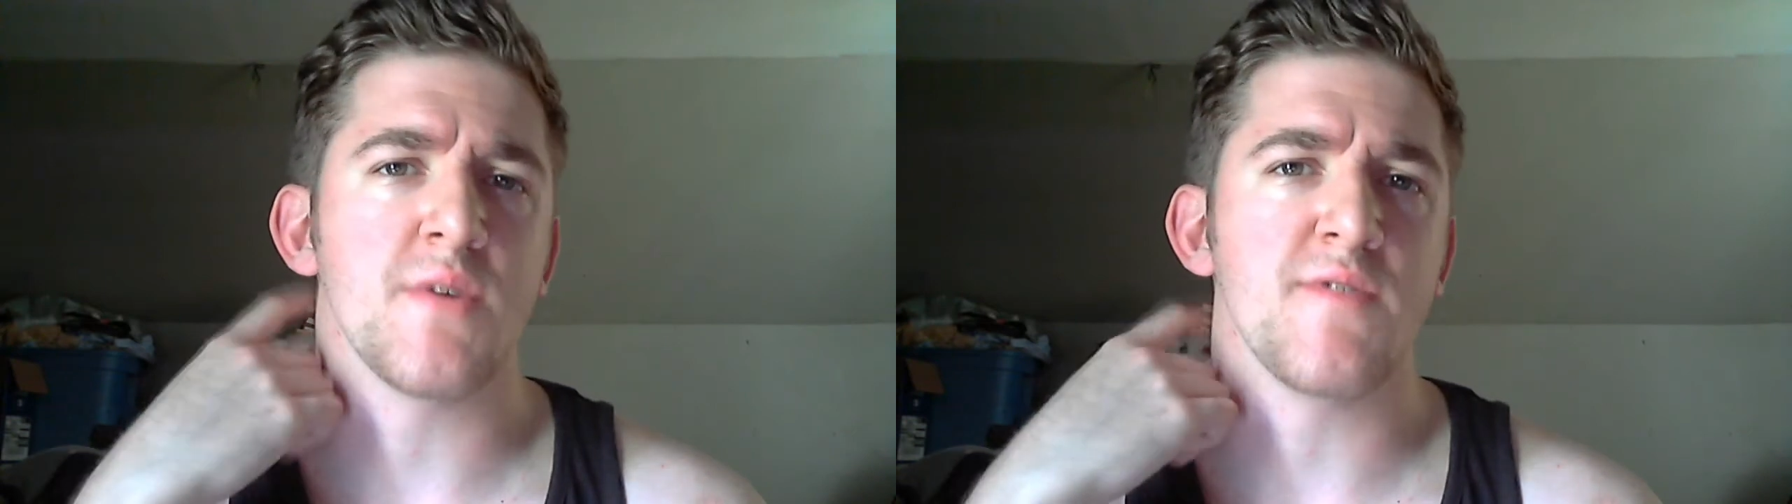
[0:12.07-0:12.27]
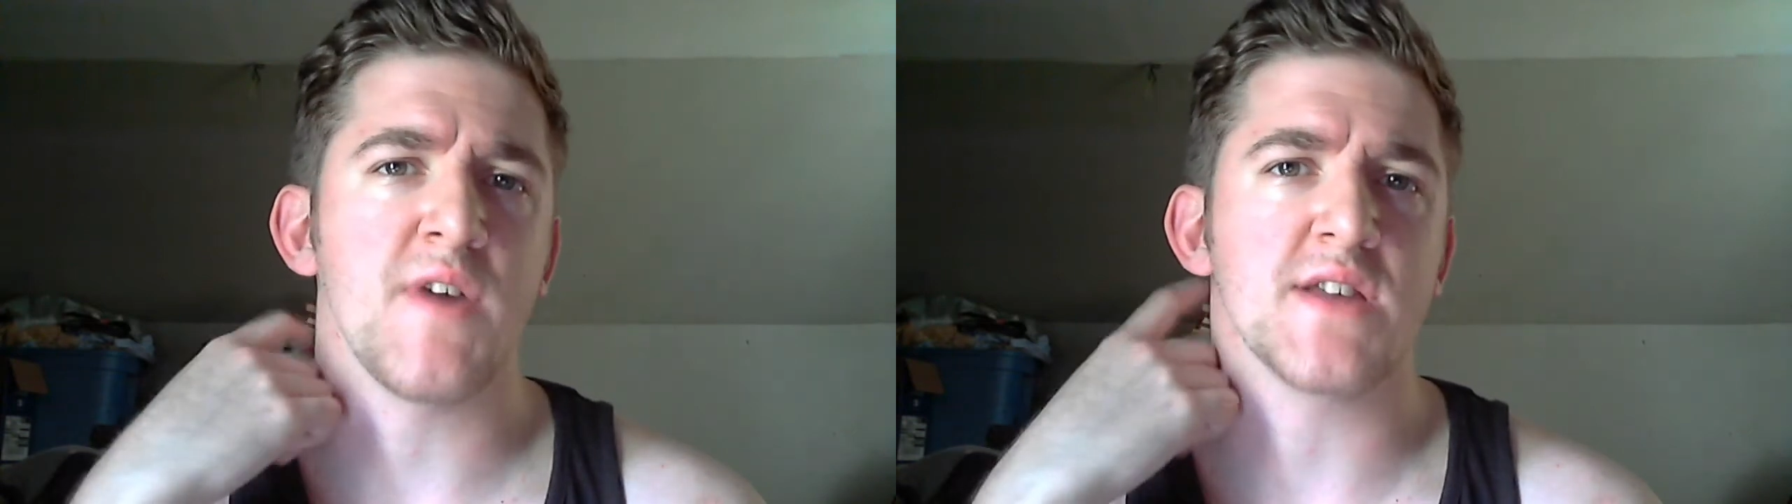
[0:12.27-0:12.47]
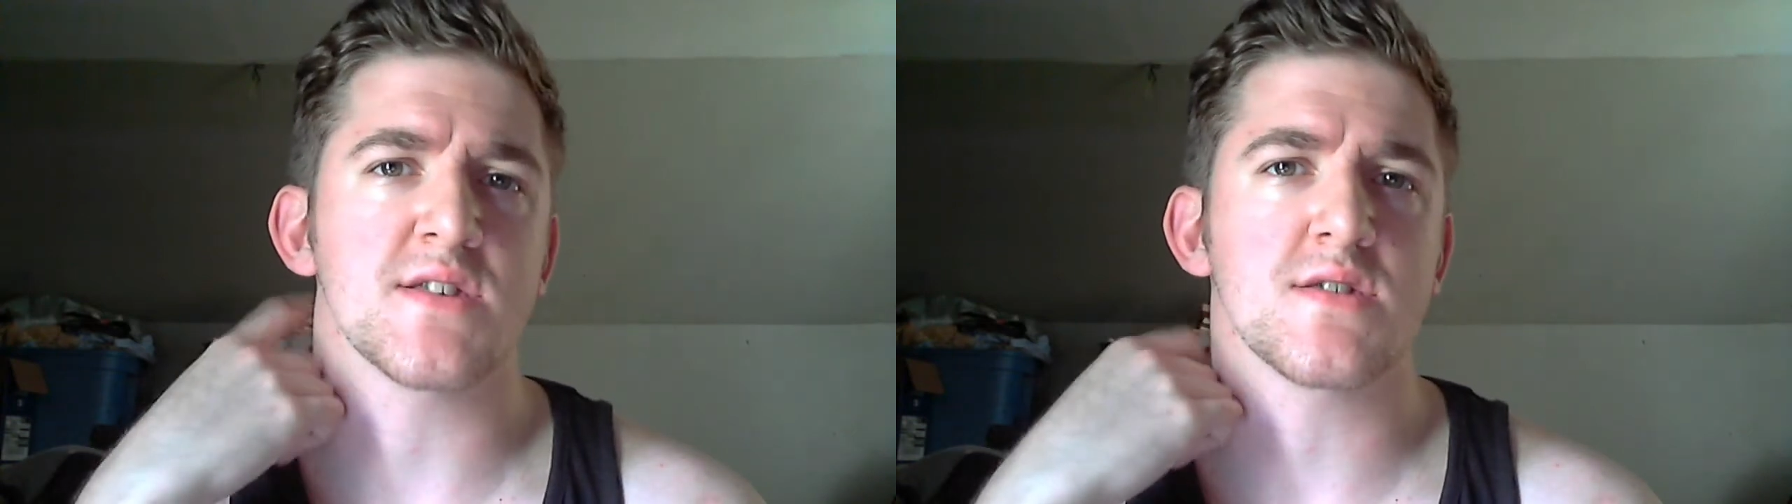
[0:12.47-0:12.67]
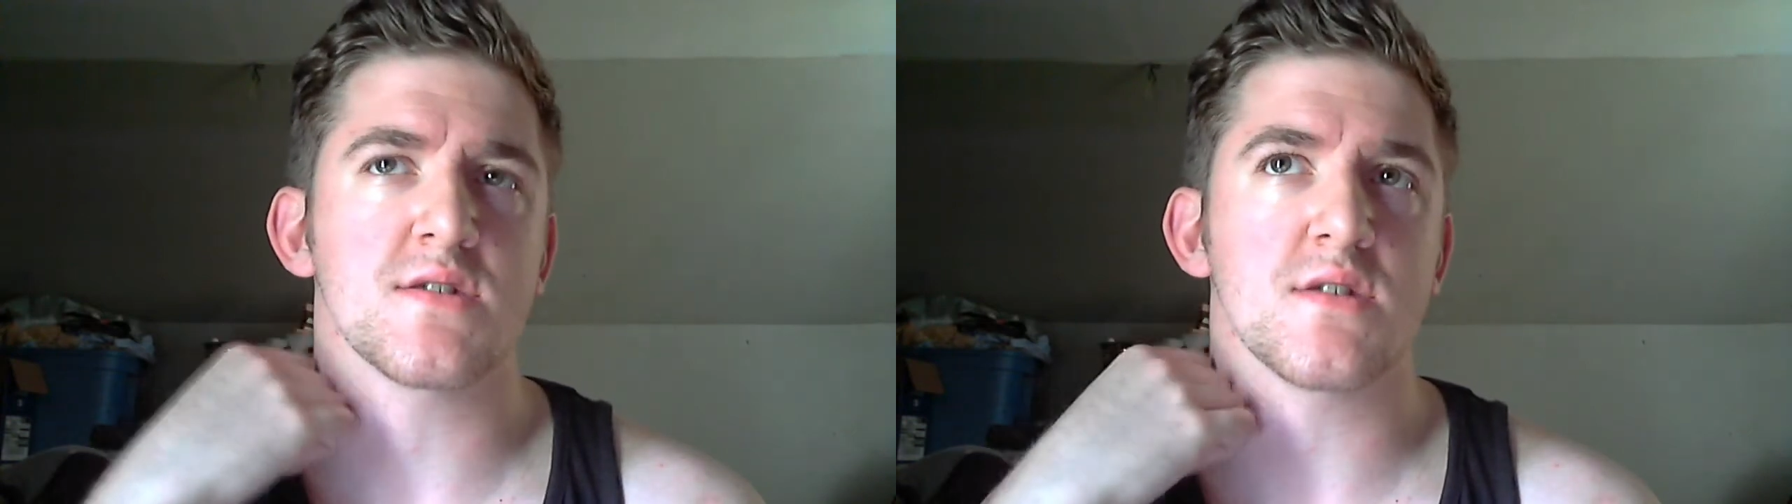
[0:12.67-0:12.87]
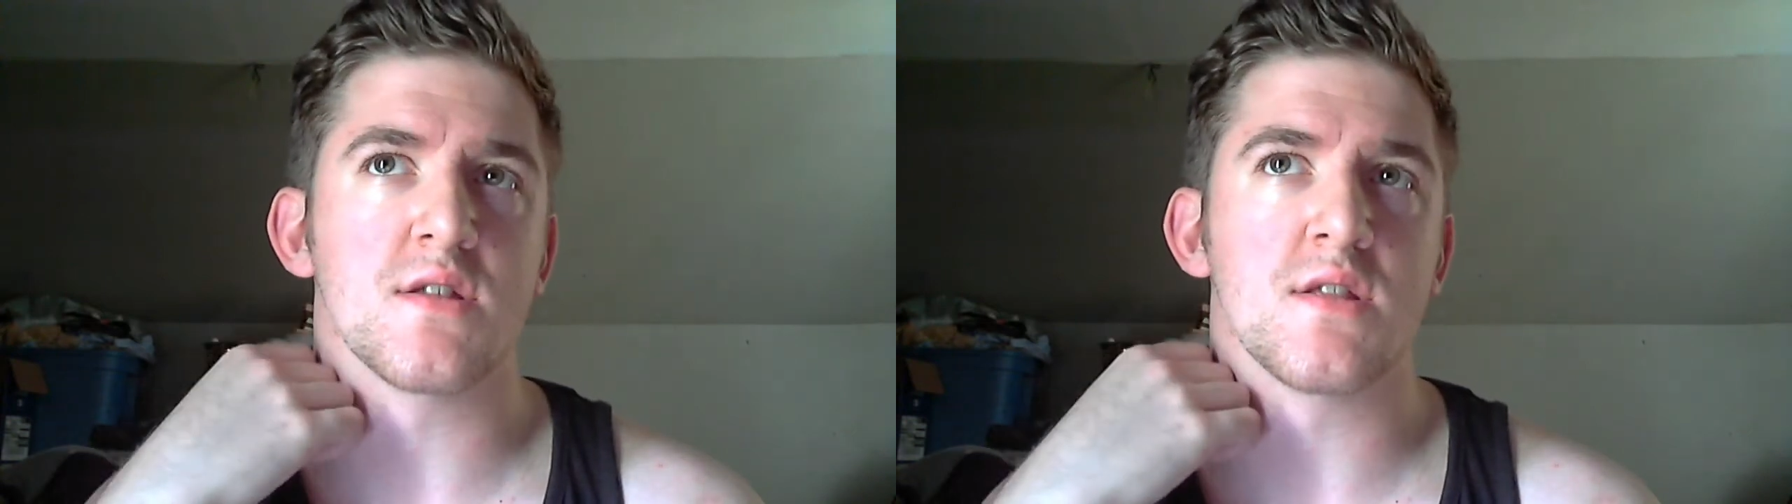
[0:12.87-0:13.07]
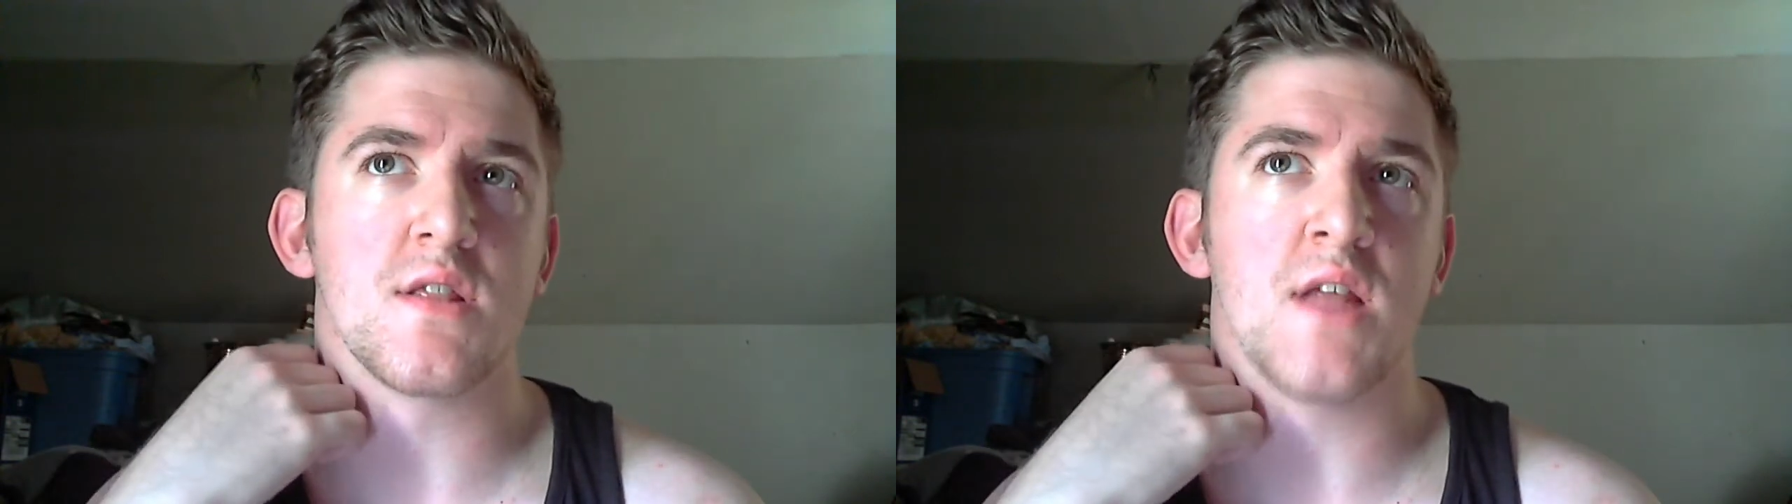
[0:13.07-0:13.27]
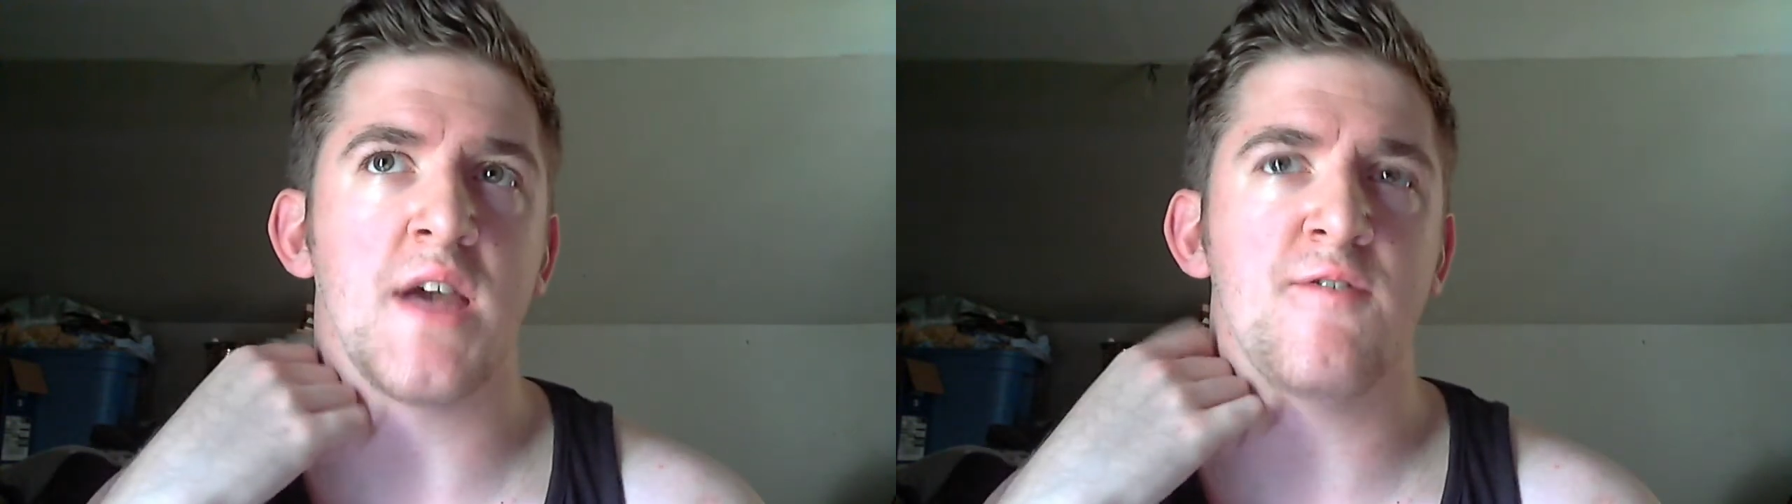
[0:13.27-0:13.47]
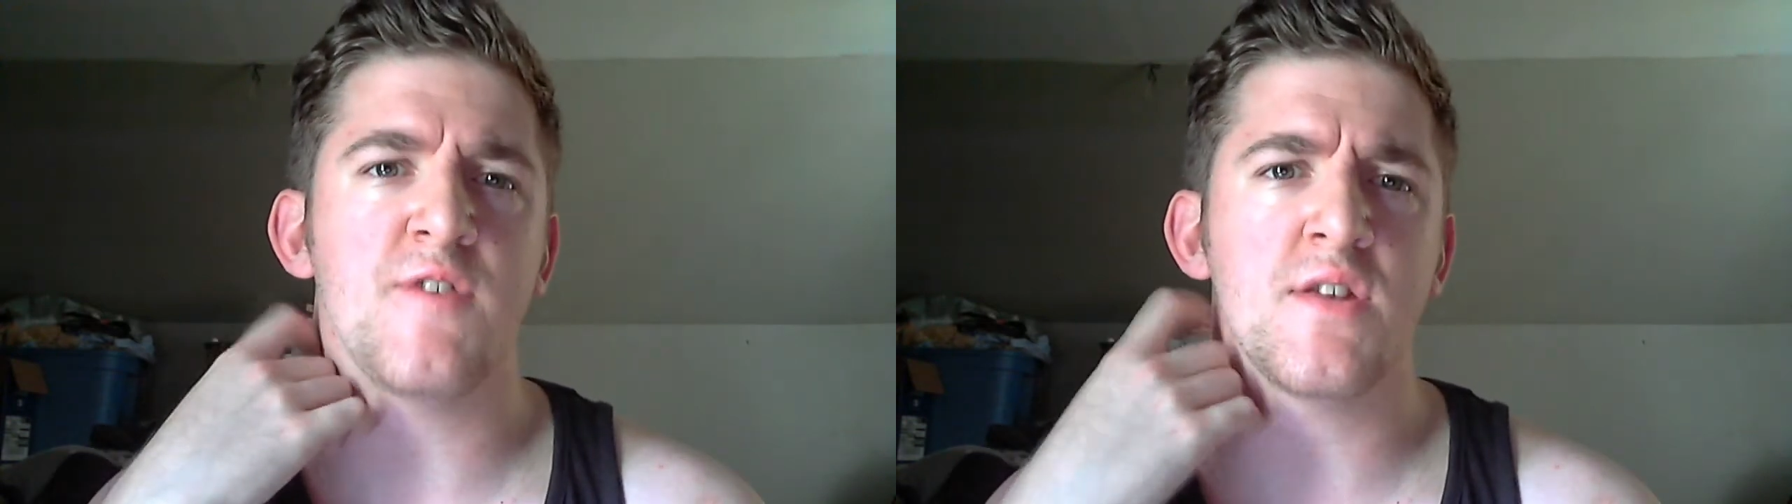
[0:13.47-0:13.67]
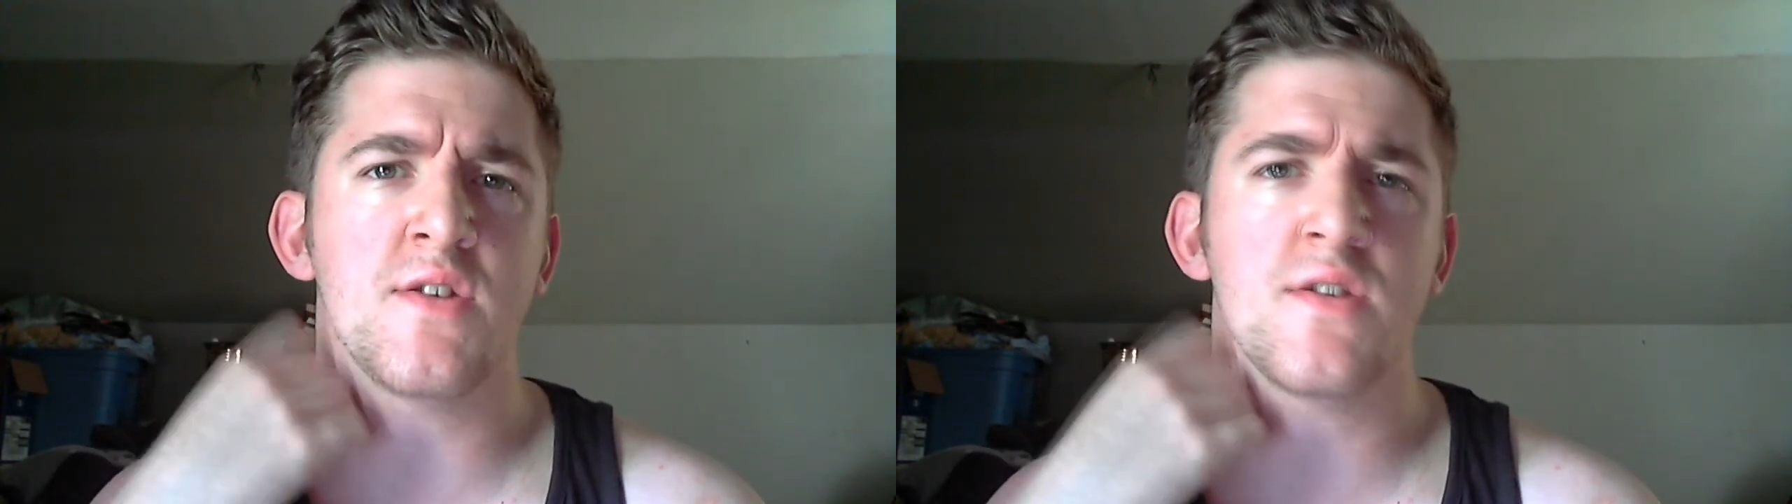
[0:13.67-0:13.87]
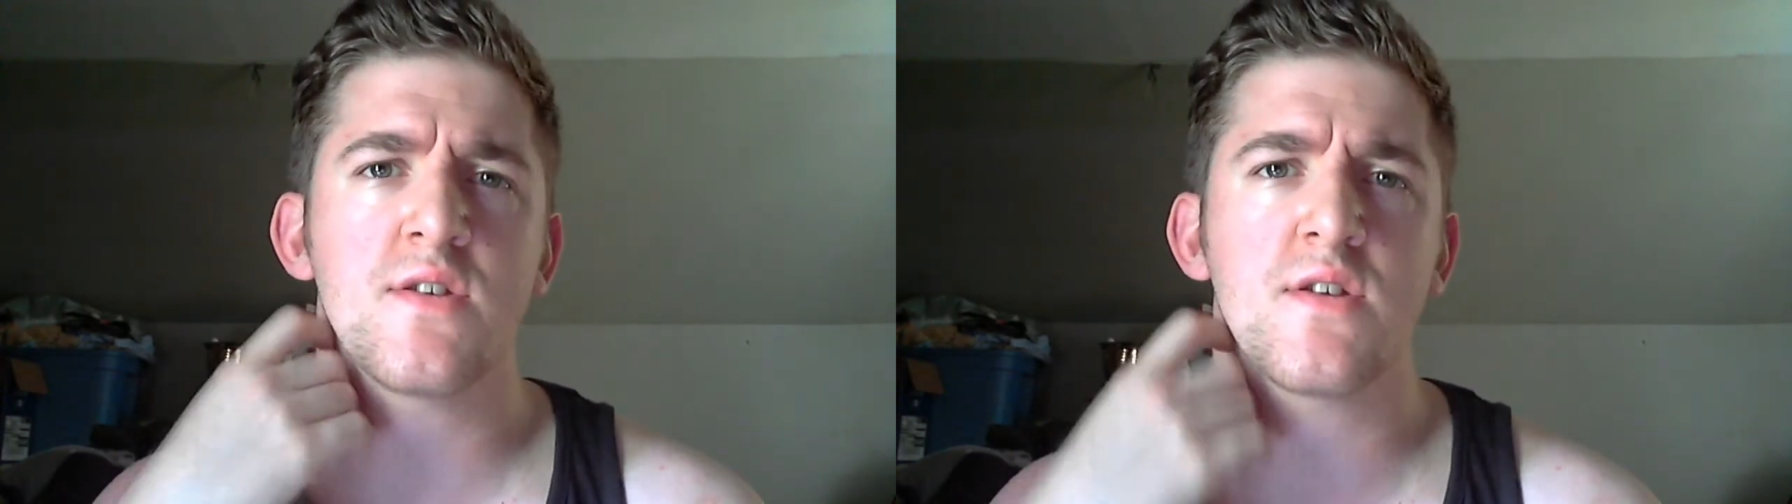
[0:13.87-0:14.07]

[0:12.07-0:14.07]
Advice 11